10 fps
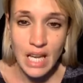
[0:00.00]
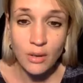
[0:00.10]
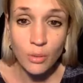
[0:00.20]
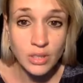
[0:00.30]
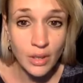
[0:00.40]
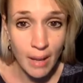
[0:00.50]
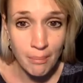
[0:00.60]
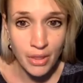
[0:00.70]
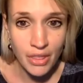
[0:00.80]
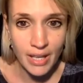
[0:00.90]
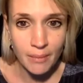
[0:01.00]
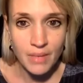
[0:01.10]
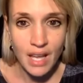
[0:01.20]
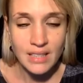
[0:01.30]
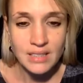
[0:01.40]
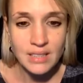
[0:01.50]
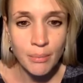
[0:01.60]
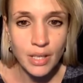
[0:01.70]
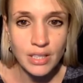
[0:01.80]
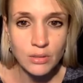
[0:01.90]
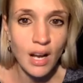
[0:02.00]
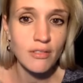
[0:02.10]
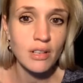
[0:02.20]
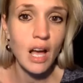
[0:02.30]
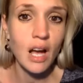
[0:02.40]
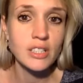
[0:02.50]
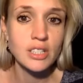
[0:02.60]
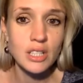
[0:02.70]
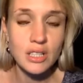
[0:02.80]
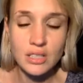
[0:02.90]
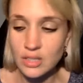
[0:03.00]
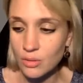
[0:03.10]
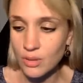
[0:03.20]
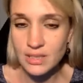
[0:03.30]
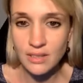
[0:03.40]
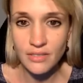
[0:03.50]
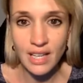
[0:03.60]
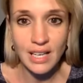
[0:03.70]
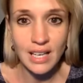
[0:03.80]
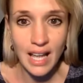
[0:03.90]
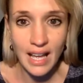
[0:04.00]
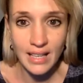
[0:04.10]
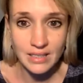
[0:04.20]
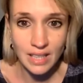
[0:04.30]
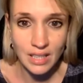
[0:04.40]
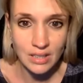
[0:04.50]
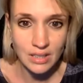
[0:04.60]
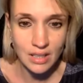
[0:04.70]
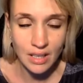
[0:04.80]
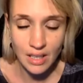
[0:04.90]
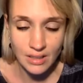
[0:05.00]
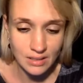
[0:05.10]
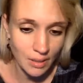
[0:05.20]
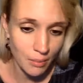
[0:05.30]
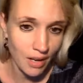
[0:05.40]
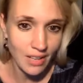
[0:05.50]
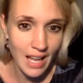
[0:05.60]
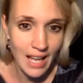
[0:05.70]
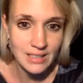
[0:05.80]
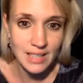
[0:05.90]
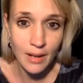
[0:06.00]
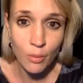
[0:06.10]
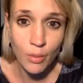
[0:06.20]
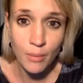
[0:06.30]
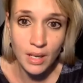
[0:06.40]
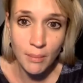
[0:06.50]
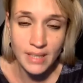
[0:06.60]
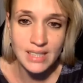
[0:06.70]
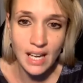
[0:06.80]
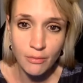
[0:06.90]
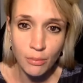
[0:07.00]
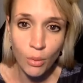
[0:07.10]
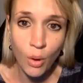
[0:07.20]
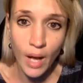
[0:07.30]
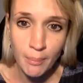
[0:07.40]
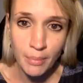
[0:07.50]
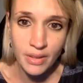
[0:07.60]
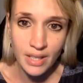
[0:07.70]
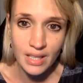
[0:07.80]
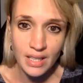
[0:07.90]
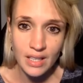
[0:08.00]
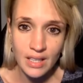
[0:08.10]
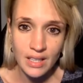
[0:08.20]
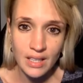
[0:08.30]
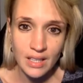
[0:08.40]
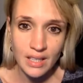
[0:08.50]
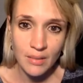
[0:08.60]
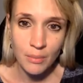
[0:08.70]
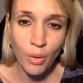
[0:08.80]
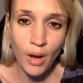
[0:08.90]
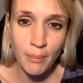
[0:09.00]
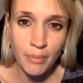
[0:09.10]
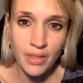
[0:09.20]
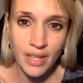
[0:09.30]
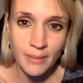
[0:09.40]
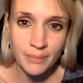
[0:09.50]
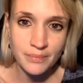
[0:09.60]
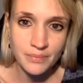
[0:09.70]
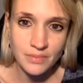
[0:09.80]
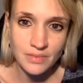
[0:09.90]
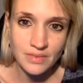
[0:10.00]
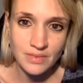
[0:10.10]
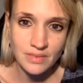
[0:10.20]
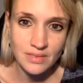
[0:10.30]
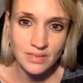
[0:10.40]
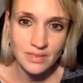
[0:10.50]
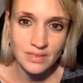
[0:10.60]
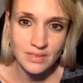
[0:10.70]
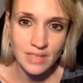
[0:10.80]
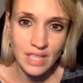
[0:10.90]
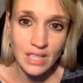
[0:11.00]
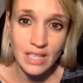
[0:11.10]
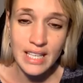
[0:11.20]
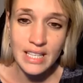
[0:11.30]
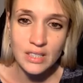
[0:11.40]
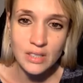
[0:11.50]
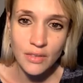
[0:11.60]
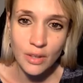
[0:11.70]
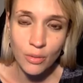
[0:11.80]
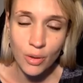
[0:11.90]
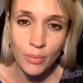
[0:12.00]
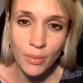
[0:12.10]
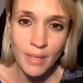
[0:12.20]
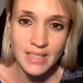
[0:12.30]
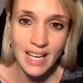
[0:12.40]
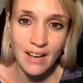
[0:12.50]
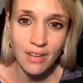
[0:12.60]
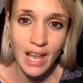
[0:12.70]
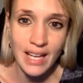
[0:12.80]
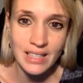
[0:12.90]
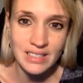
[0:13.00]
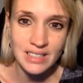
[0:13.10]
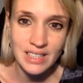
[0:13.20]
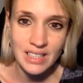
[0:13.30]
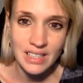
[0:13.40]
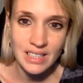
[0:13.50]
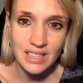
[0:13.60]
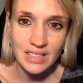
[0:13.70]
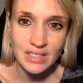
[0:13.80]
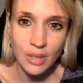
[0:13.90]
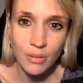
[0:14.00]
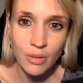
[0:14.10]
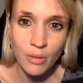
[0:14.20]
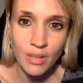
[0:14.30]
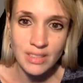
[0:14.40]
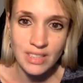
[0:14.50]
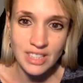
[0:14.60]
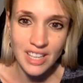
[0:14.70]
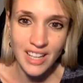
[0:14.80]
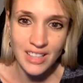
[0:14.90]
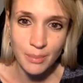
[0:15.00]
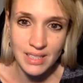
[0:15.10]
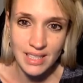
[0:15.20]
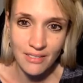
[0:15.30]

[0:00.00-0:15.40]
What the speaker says: And also empathy. And some bodies will have larger degrees of it and less, and some will have less. Like women are meant to have more empathy. More empathy. The leaders of the group are meant to have less. So the ones in charge are meant to